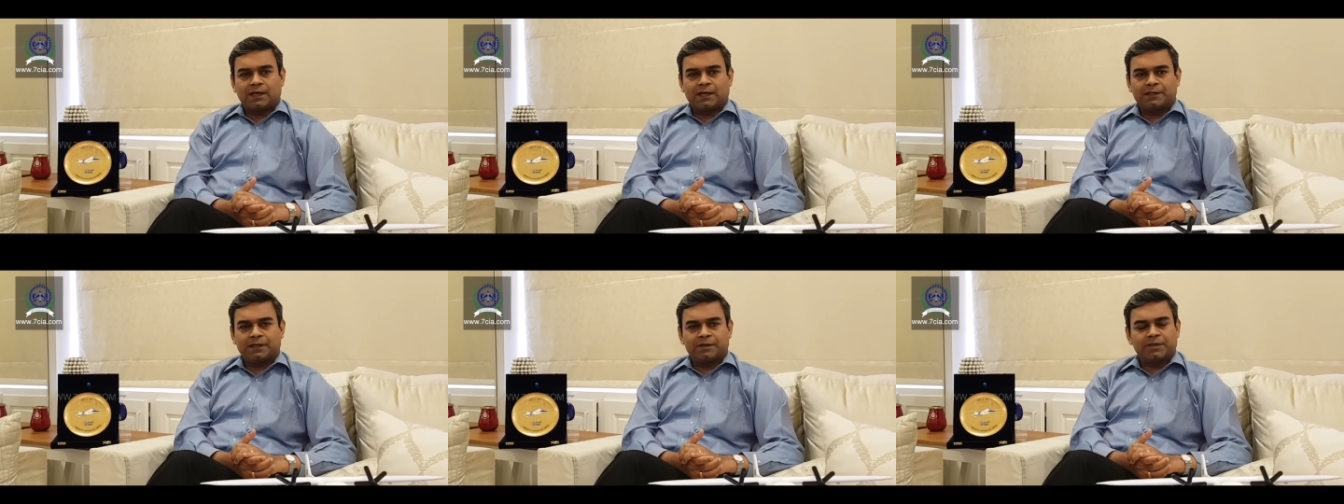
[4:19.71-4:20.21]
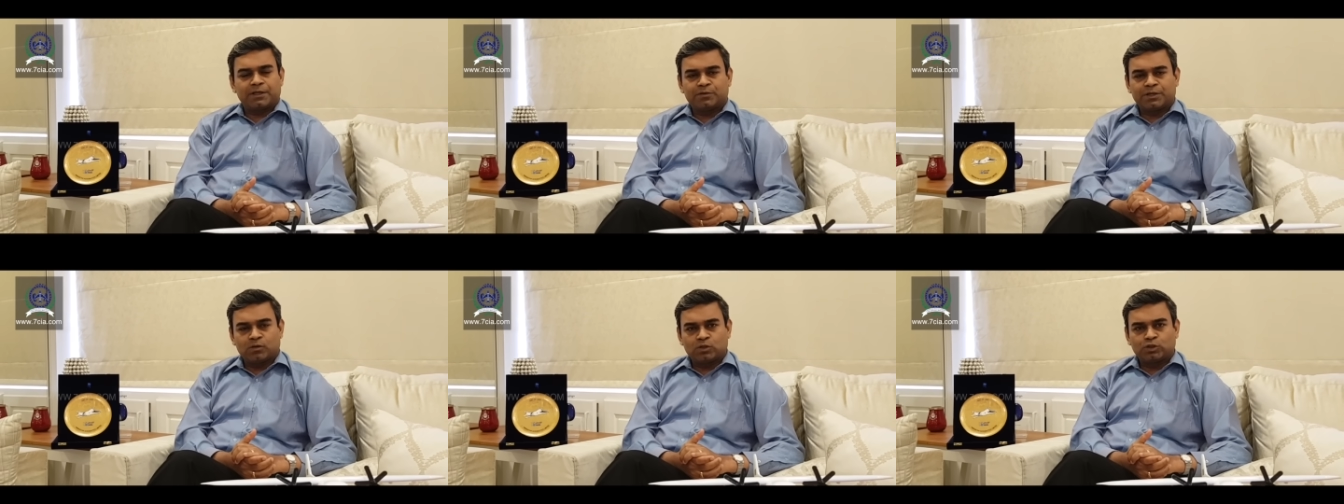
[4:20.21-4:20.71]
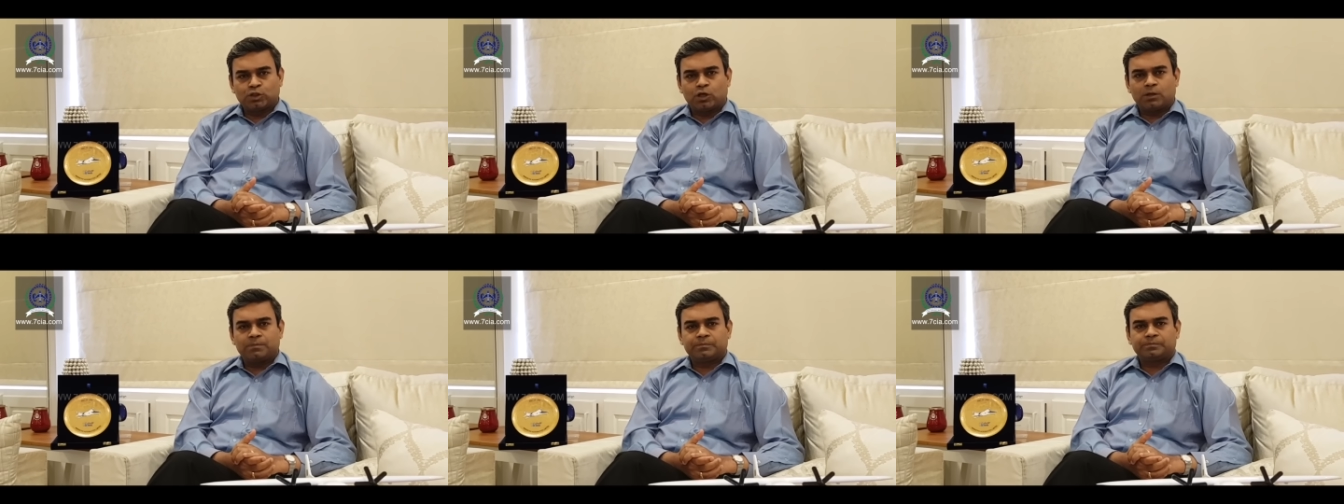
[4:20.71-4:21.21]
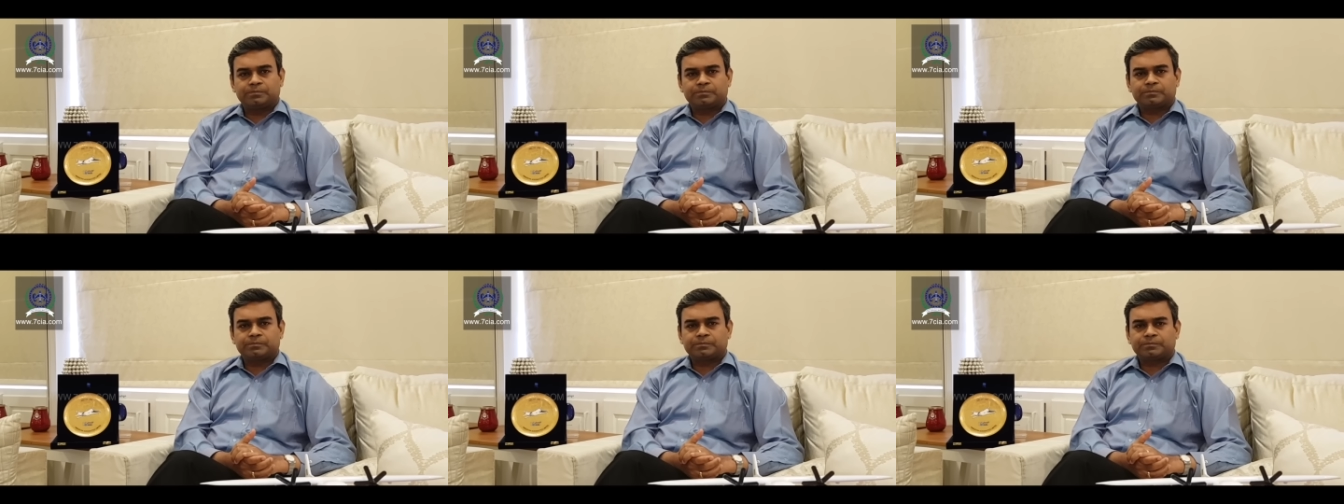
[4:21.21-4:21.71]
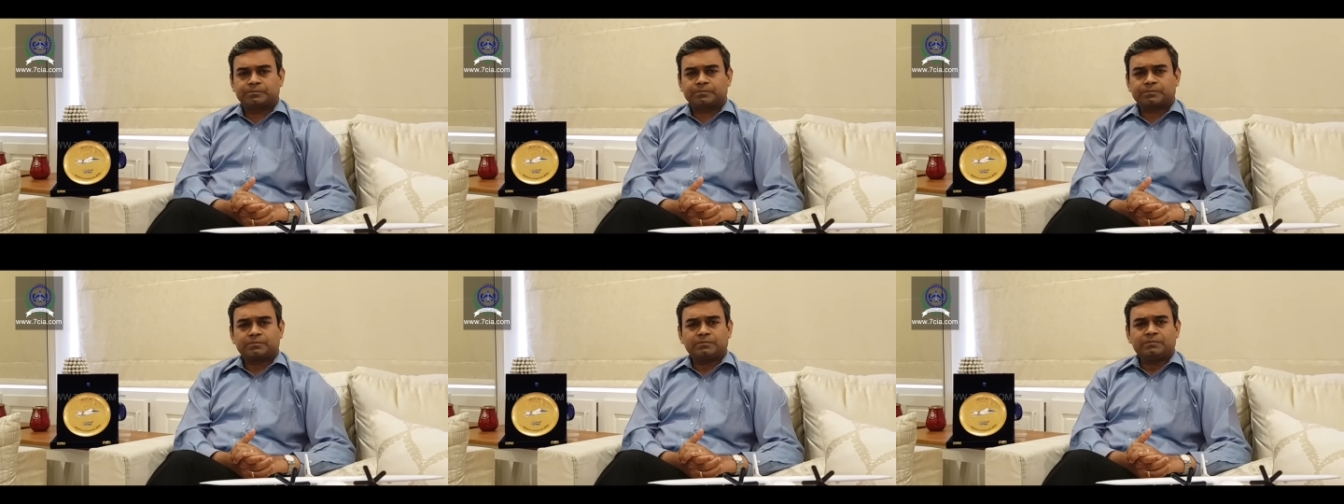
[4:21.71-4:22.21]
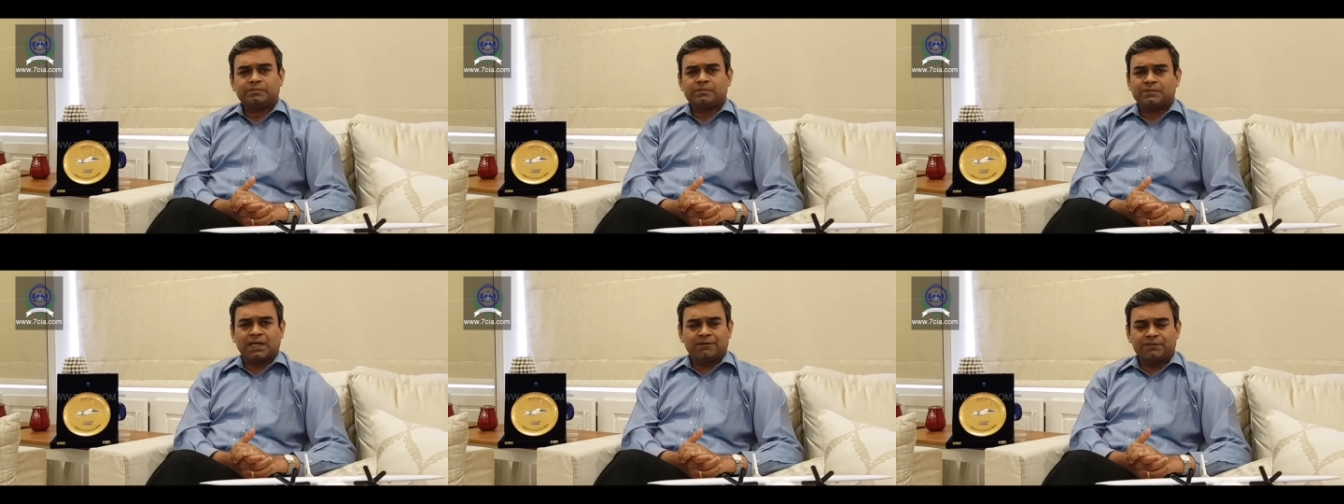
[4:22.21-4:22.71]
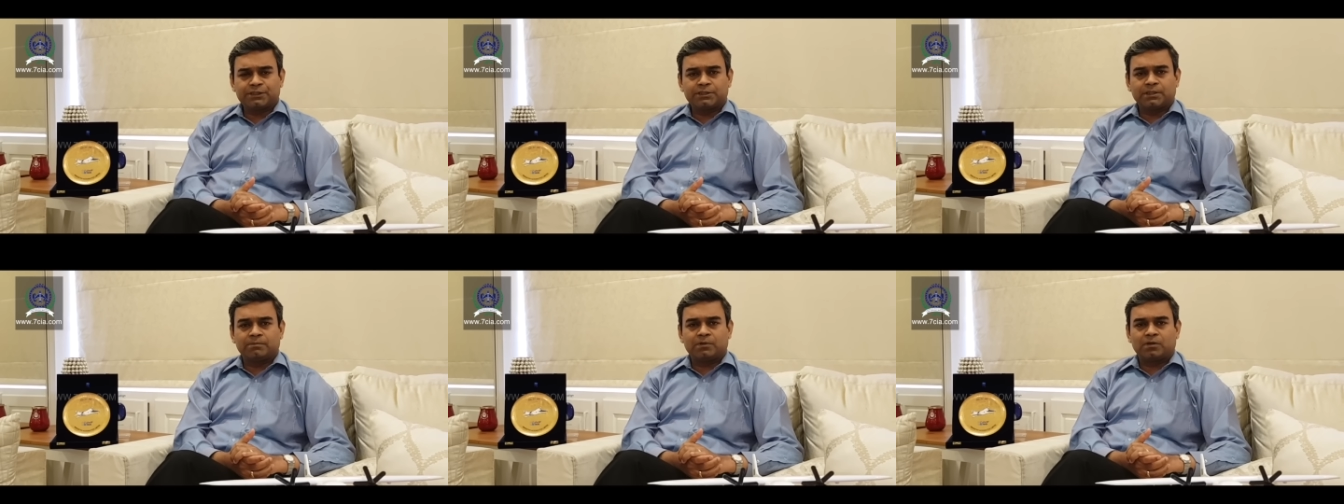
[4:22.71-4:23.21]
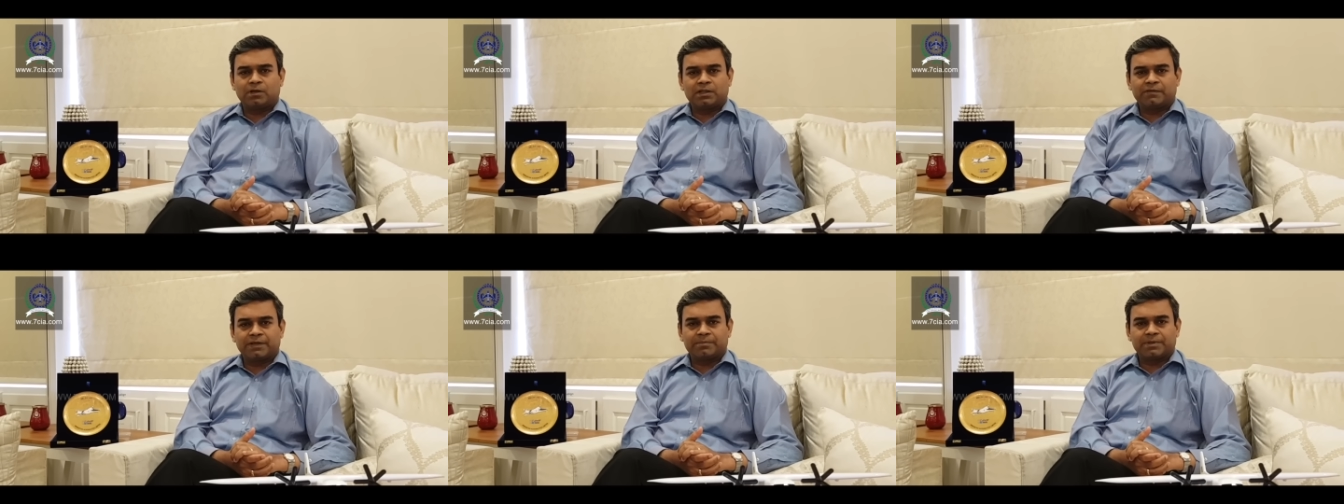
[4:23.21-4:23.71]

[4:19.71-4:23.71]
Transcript: and they are doing a good job. I wish them all the very